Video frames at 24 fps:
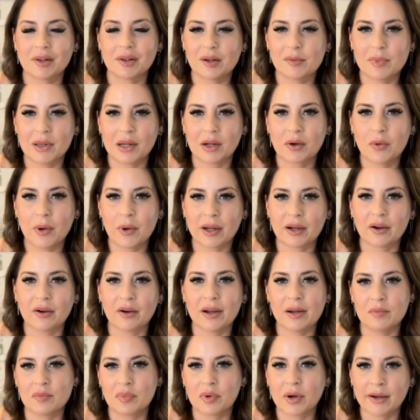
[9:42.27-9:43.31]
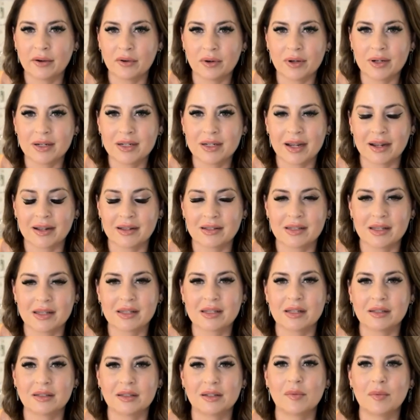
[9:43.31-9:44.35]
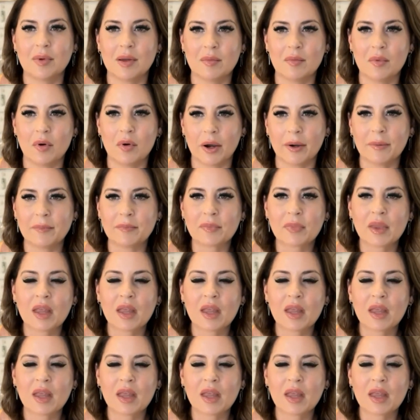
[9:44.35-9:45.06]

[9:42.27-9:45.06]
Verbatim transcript: little bit quicker and prioritize this a little bit more.